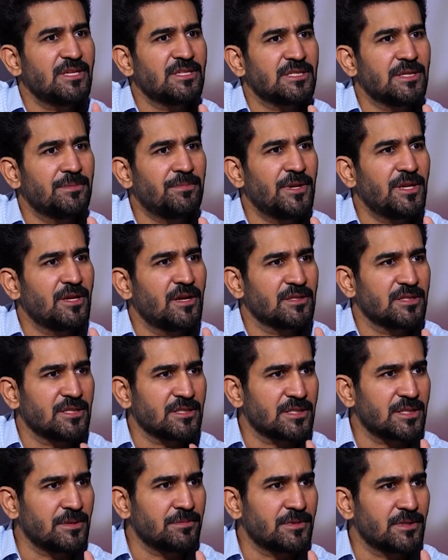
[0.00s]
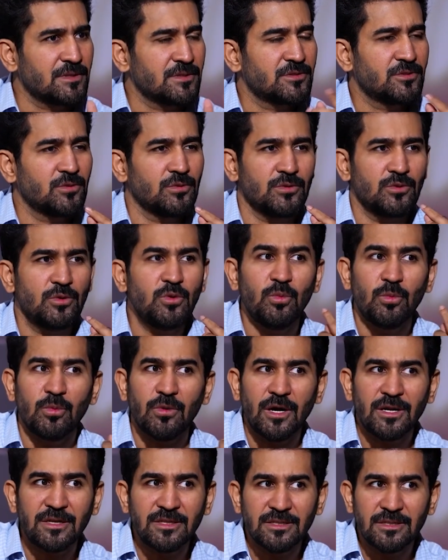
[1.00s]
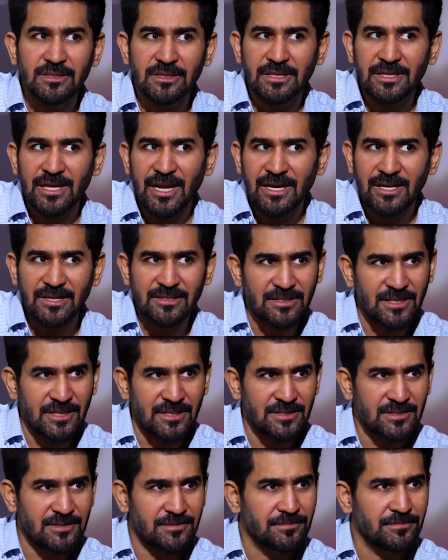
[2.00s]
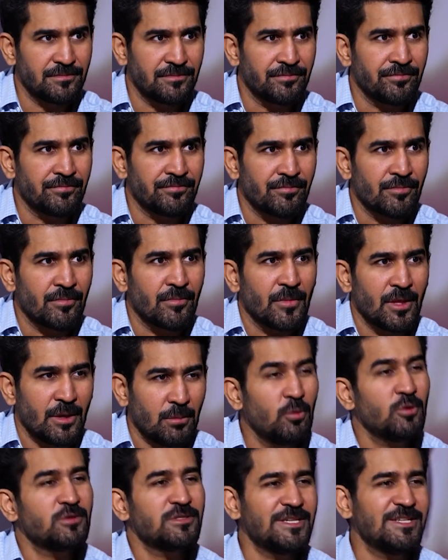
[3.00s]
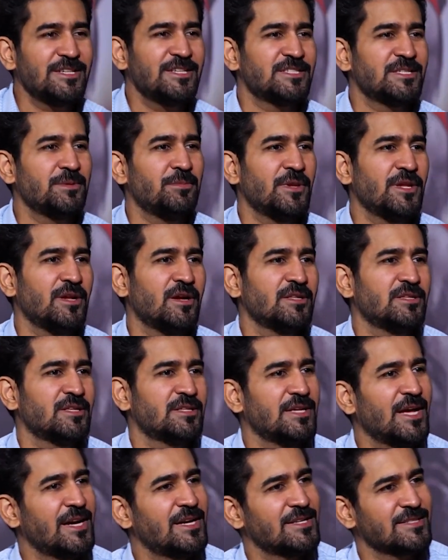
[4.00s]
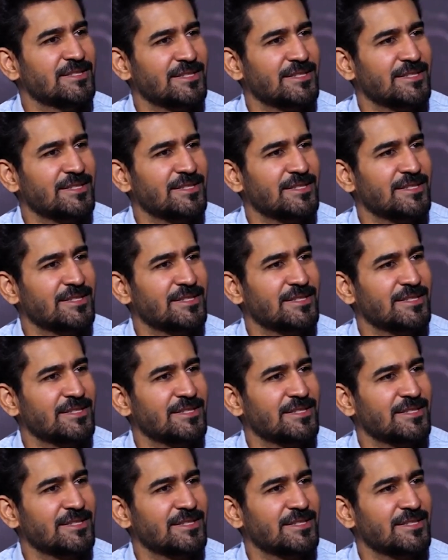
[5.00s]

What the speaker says: is depending on the script. So, do what the director says. Mostly, it is depending on the director's